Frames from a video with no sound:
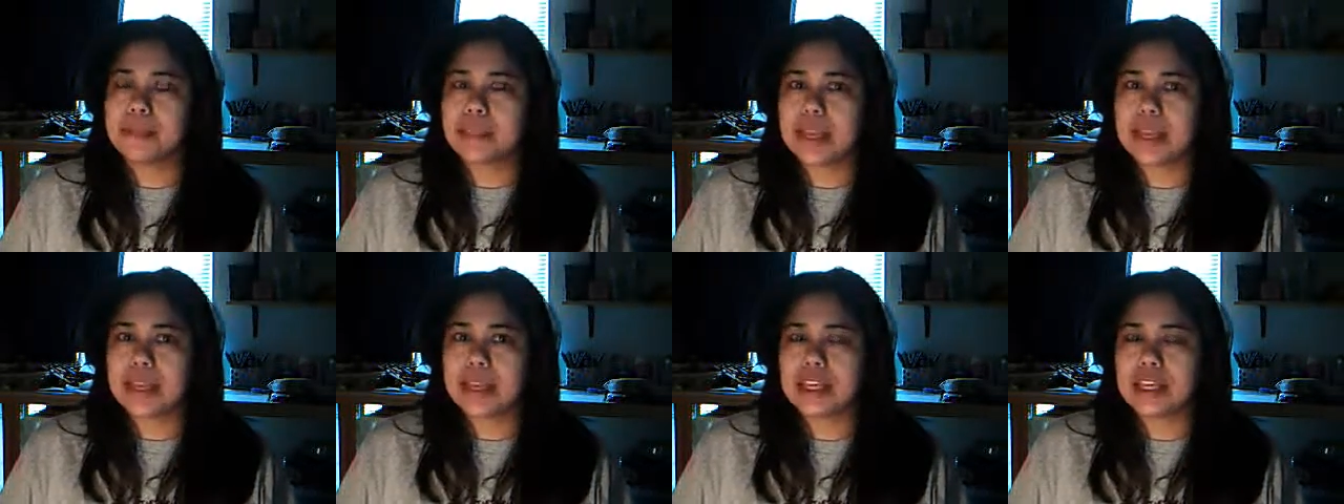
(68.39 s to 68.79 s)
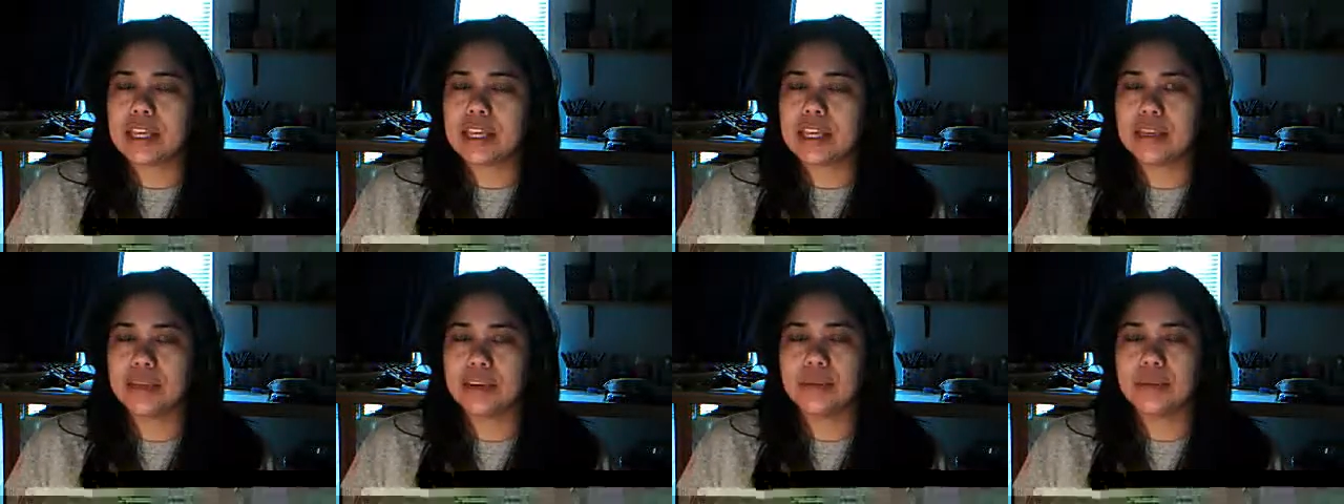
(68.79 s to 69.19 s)
thank
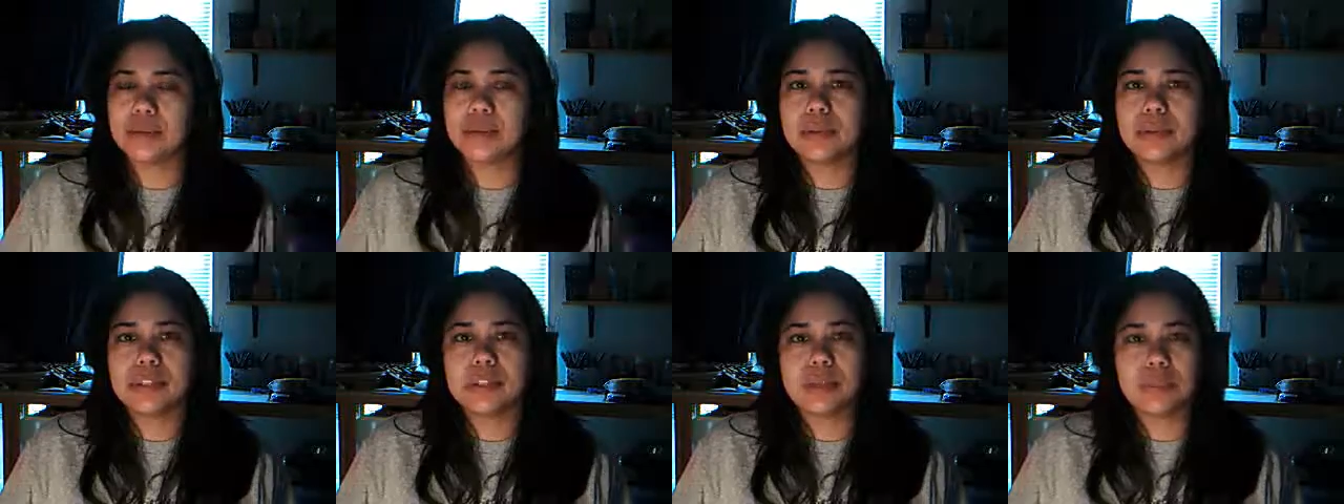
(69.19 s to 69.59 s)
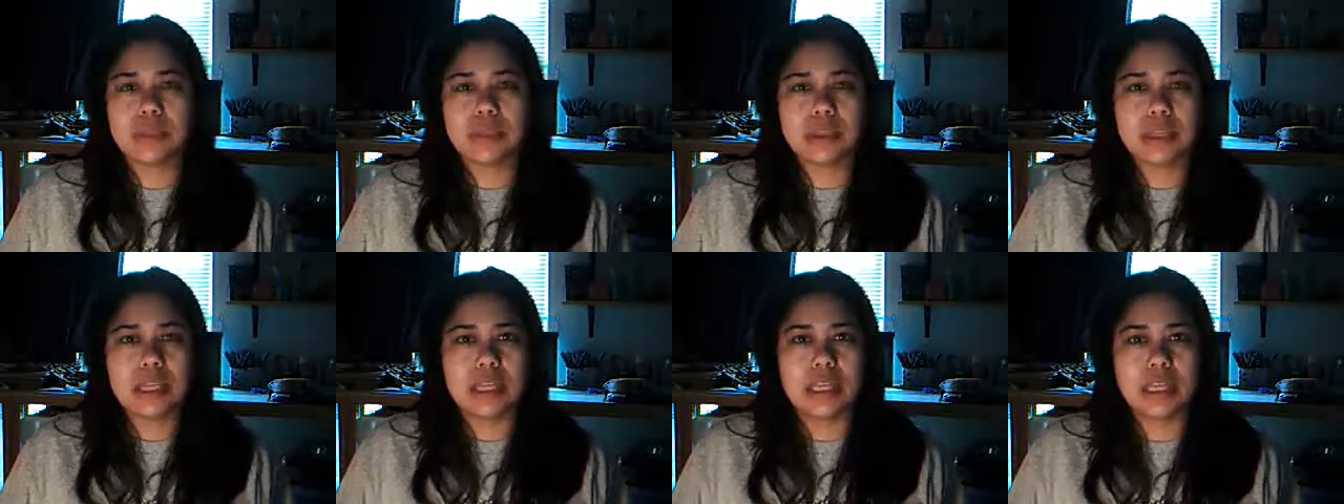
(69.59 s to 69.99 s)
you,
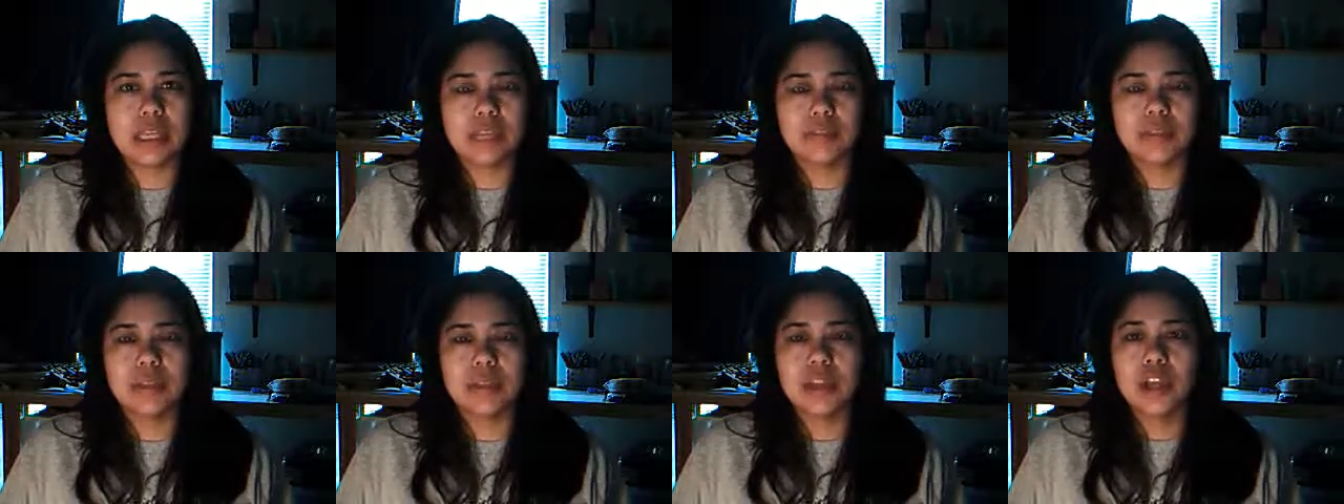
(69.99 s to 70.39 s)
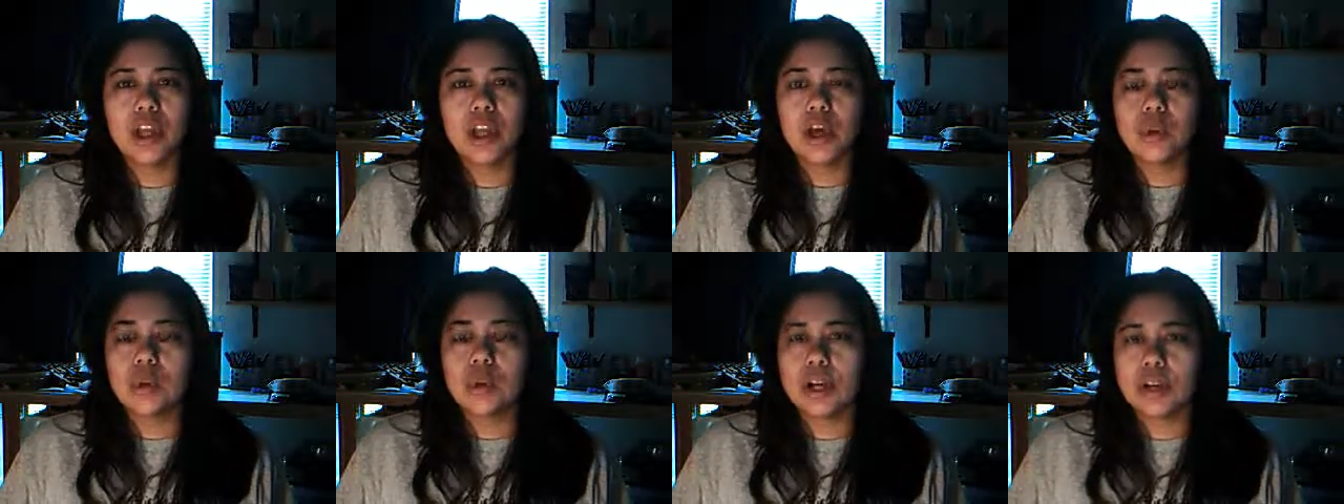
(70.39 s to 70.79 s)
sympathy,
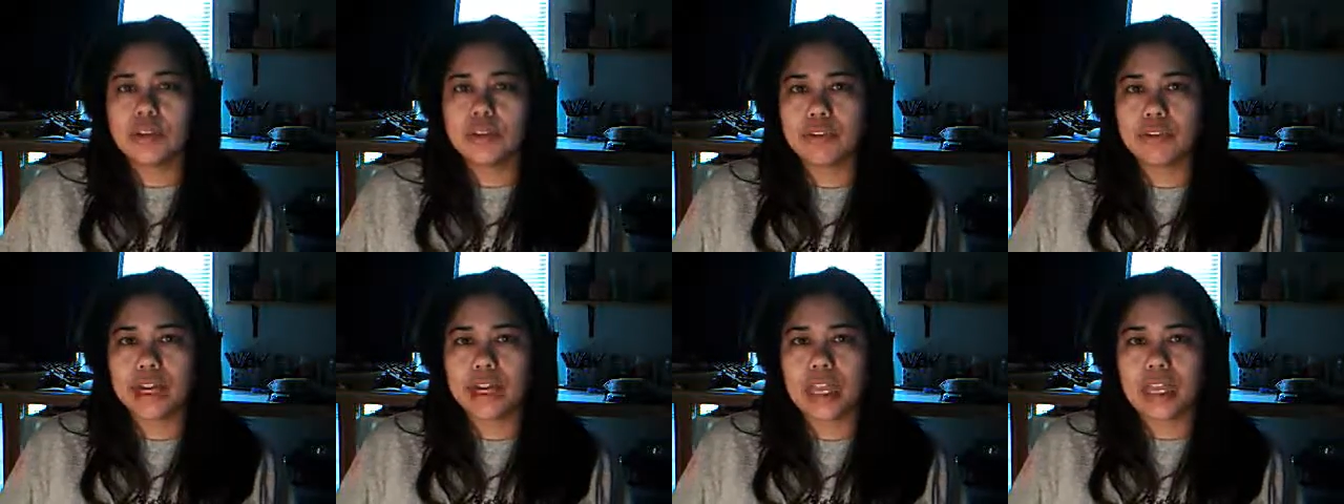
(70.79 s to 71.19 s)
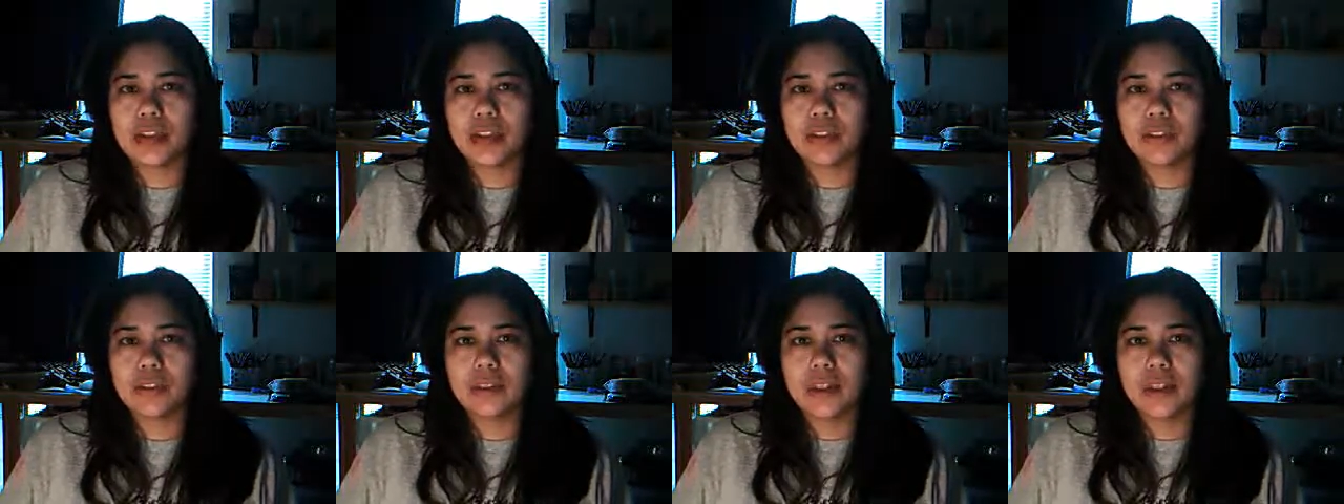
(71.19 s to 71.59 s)
whatever it
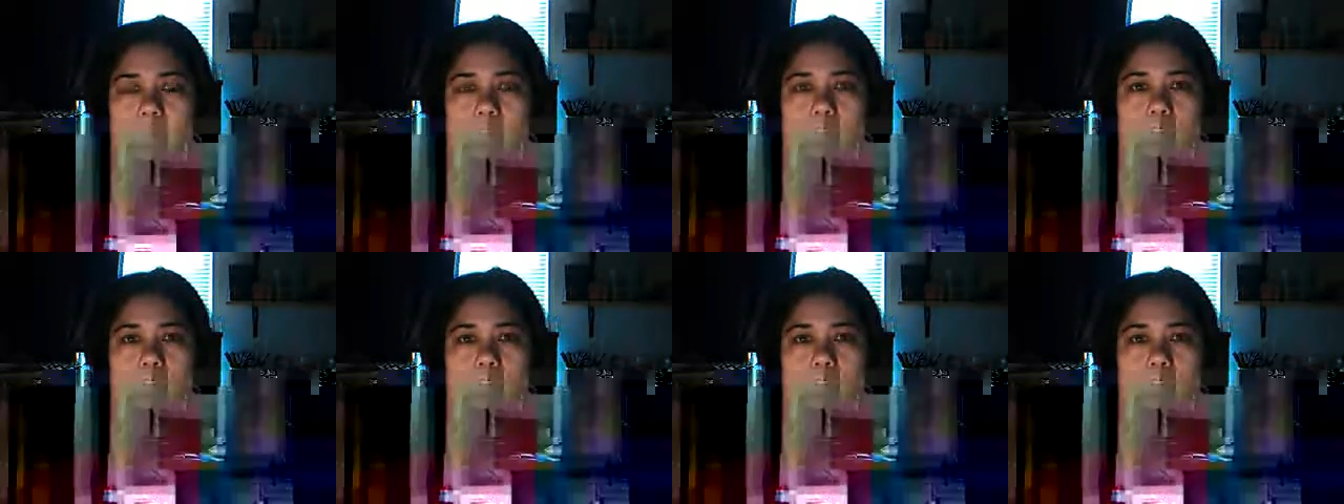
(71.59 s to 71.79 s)
is.